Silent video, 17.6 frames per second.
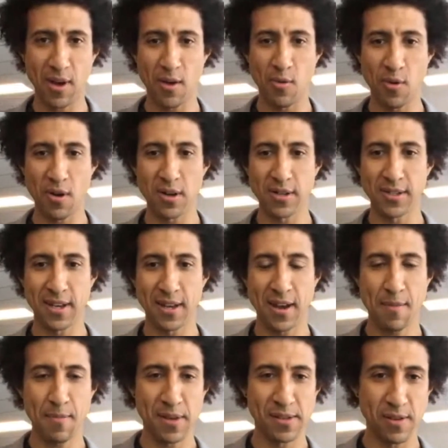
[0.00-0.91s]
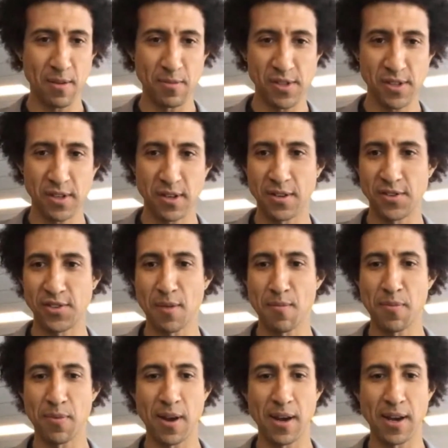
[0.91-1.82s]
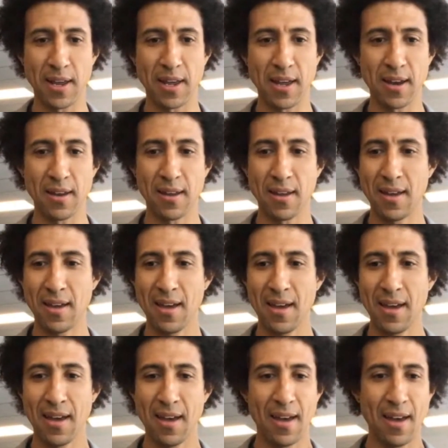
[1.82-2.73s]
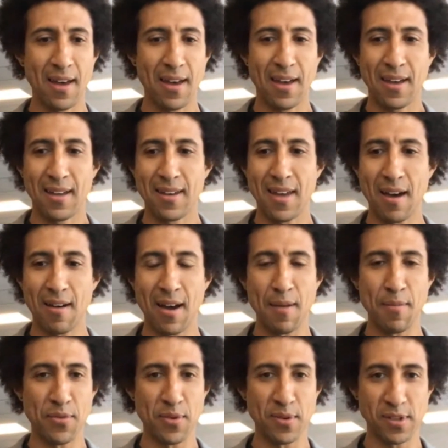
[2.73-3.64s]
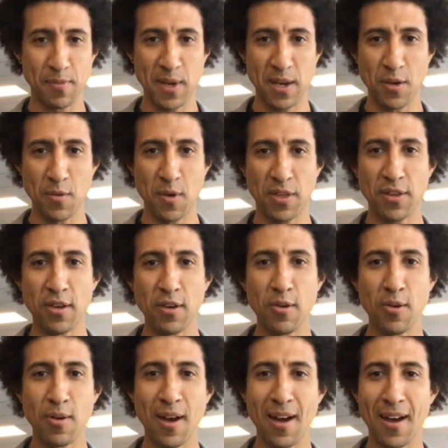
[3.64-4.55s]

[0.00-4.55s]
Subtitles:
we're all set up, and so I'm just going to jump right in. Now, I'm thrilled to be here with you.